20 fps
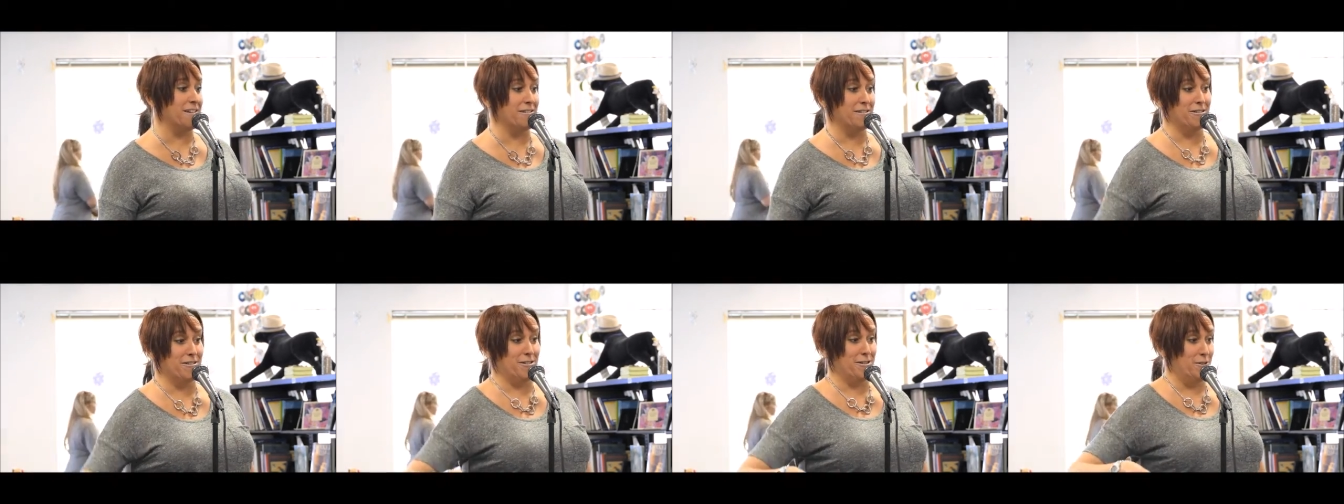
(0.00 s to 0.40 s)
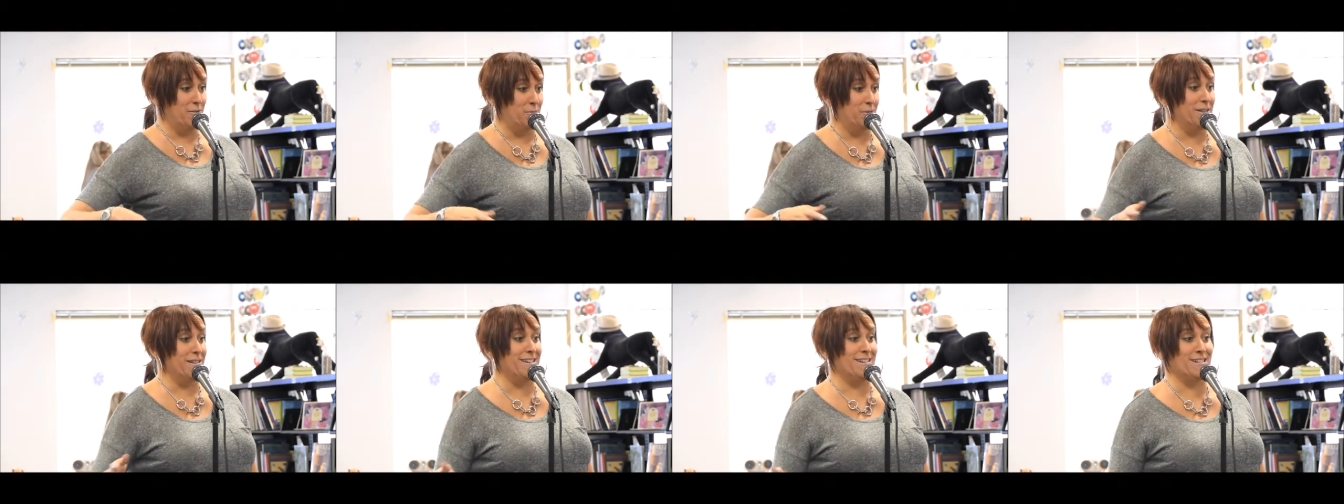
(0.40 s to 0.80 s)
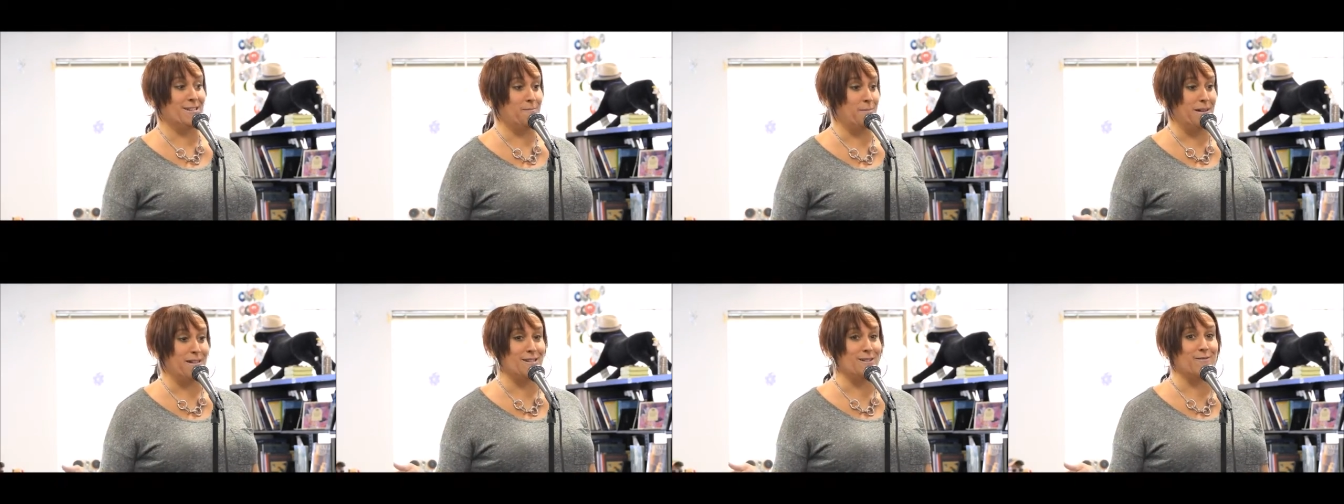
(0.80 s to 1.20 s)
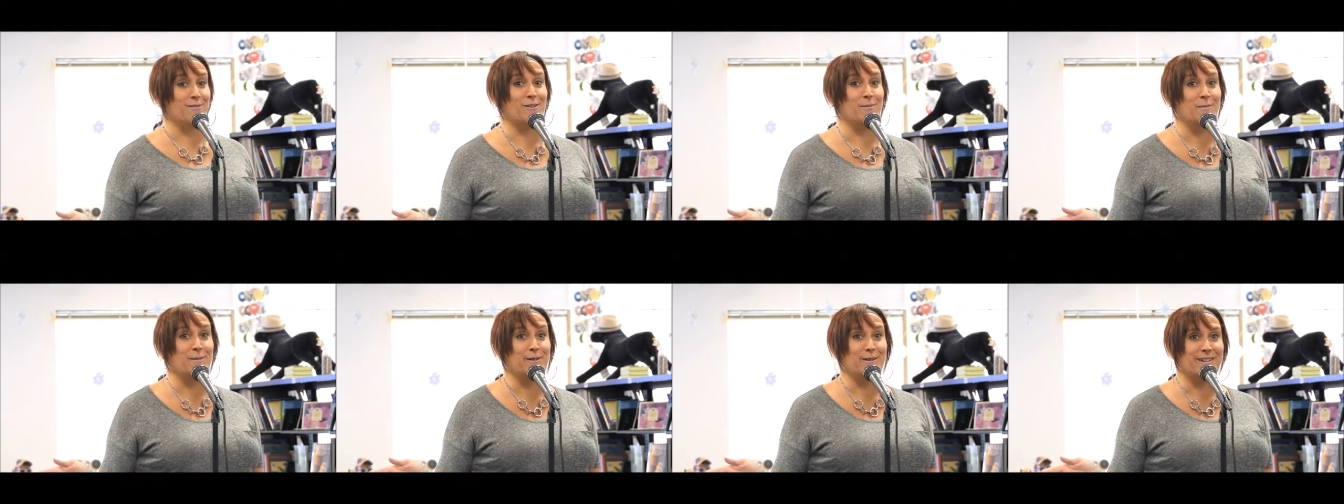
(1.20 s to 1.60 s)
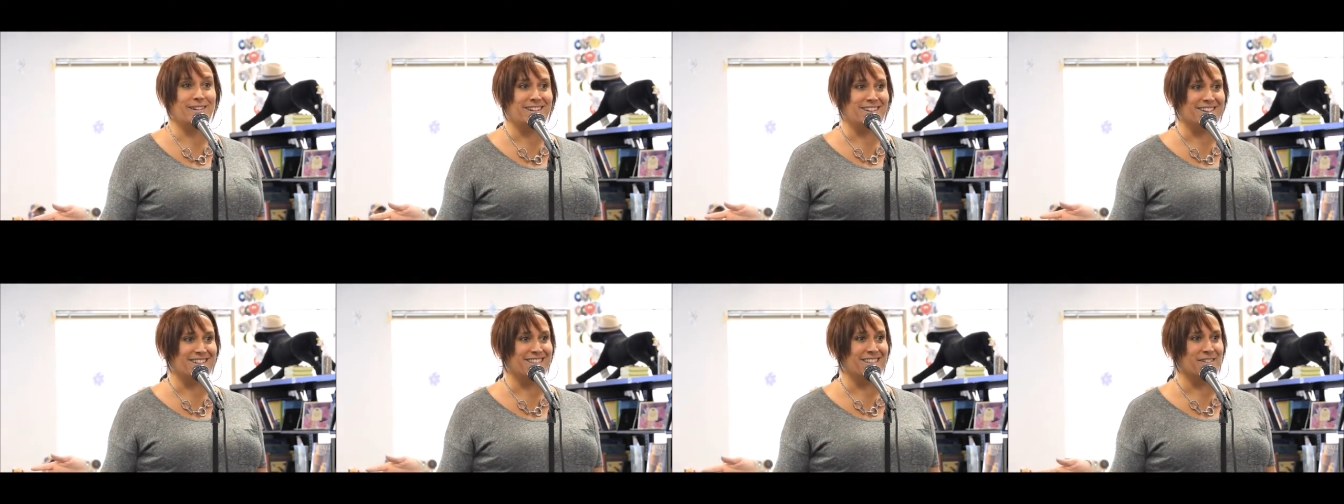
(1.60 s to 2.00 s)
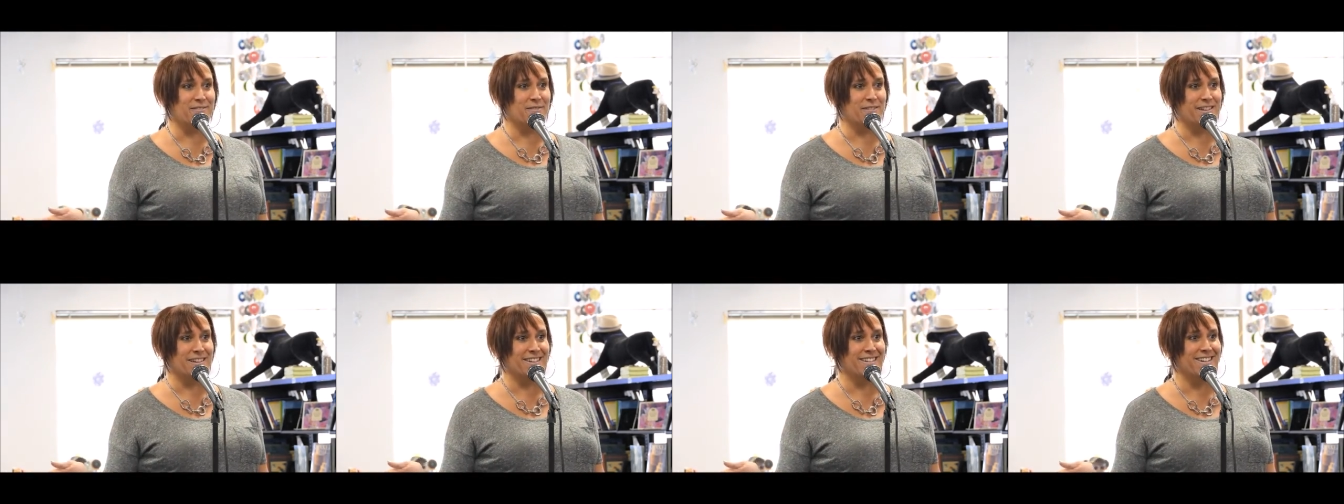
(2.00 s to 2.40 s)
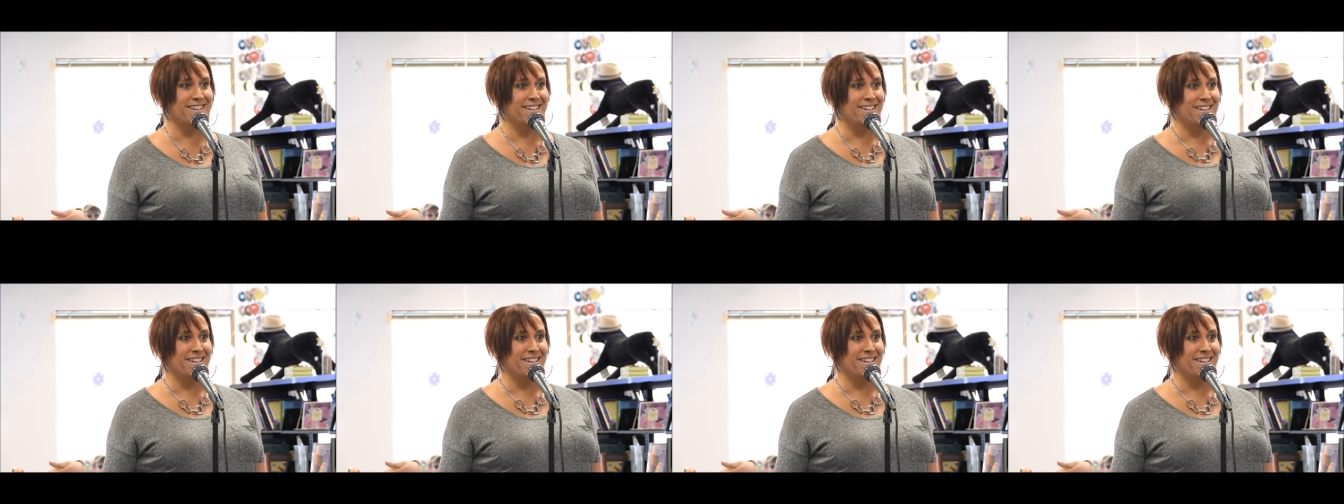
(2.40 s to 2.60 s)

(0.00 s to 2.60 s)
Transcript: and it's a really expensive community to live in.